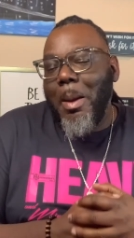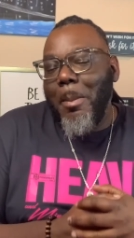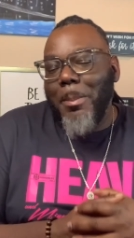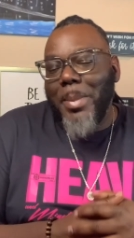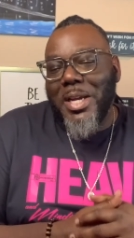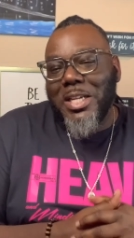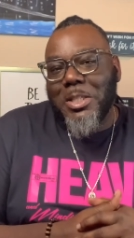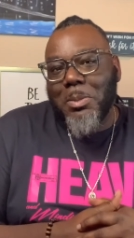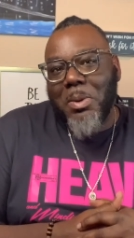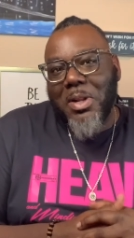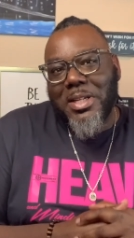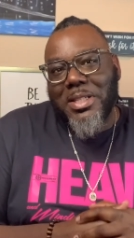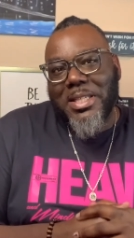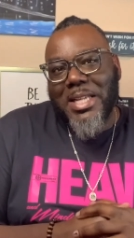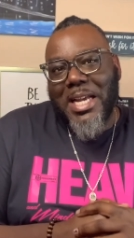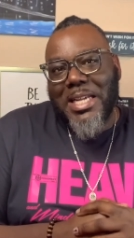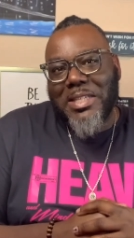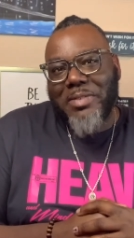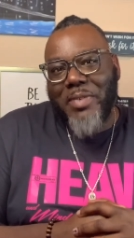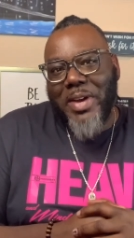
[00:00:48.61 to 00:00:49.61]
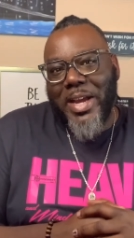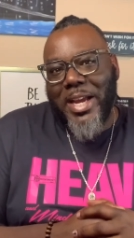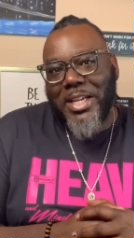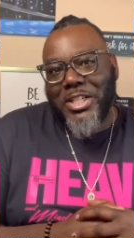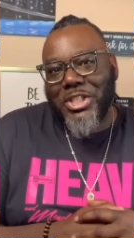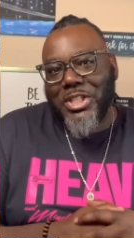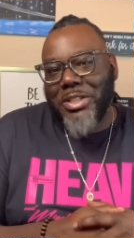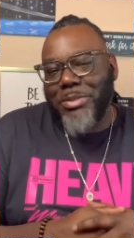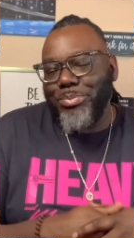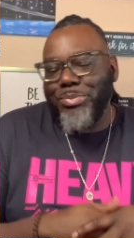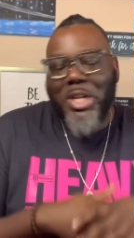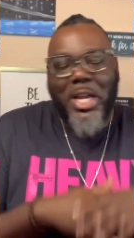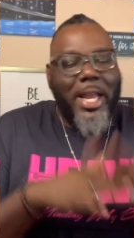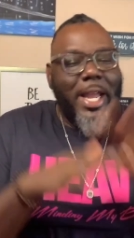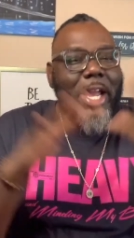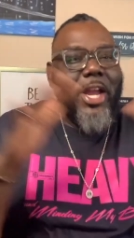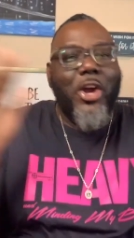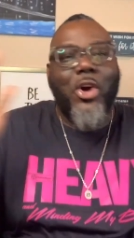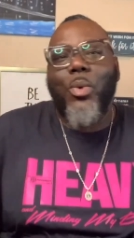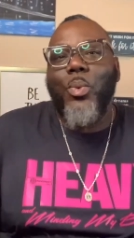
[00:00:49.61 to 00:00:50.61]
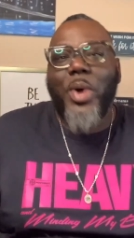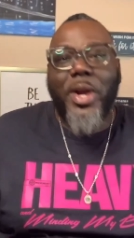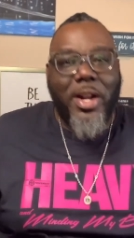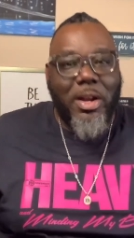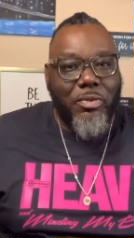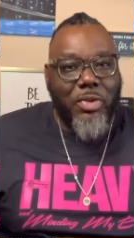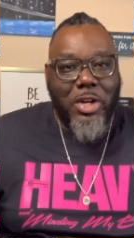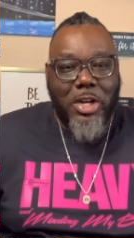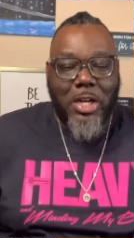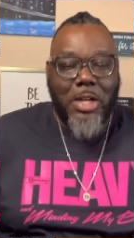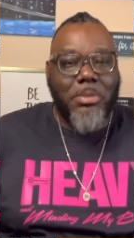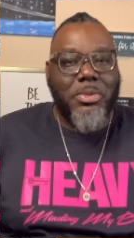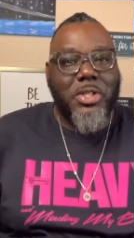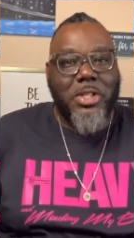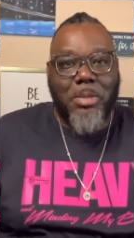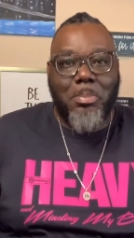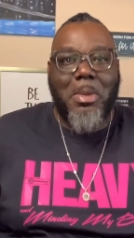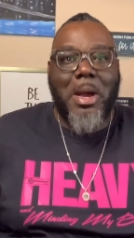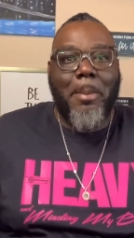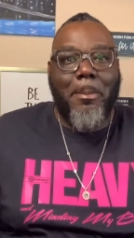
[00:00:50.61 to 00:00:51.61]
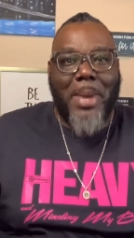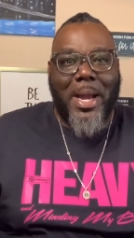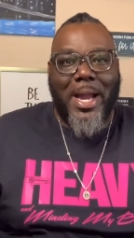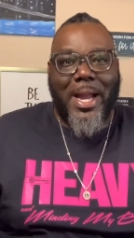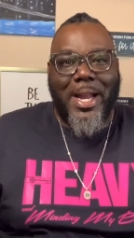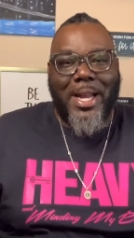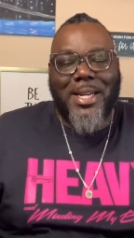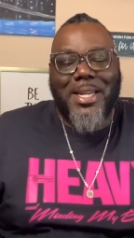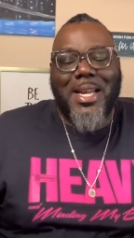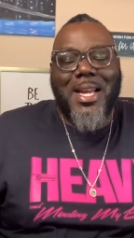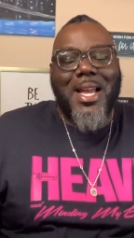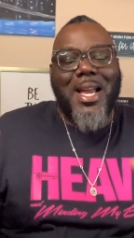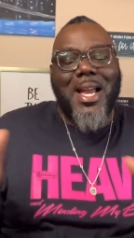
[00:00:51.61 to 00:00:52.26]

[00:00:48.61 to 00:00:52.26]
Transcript: men's plus size fashion, hell, whatever comes to my mind.